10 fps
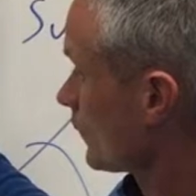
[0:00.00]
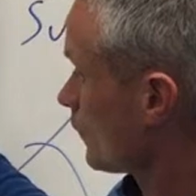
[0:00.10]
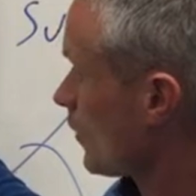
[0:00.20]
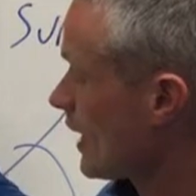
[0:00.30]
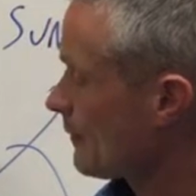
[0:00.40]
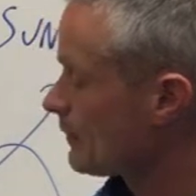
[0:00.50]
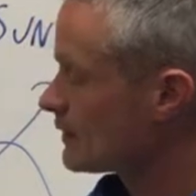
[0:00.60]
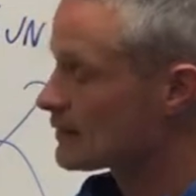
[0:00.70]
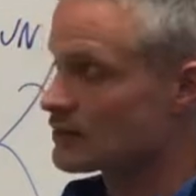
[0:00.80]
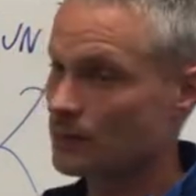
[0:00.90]
What
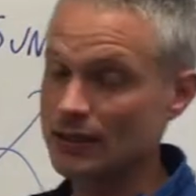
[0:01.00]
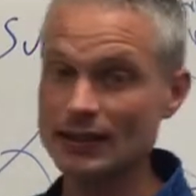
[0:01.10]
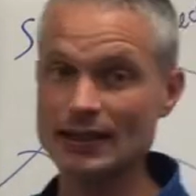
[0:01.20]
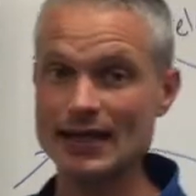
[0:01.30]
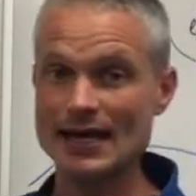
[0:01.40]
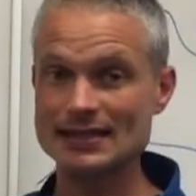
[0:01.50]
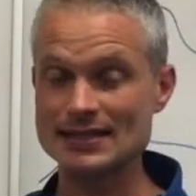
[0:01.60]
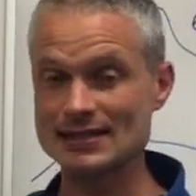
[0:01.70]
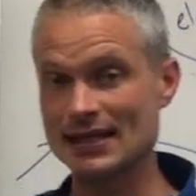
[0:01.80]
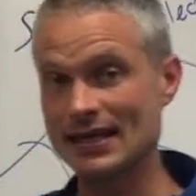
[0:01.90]
happens is when the
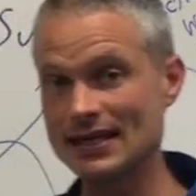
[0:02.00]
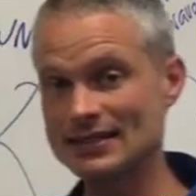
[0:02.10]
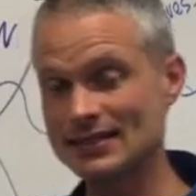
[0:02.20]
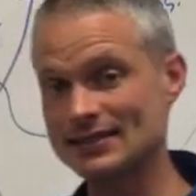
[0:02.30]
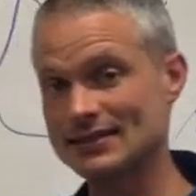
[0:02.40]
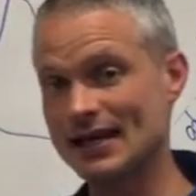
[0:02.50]
gases are heated,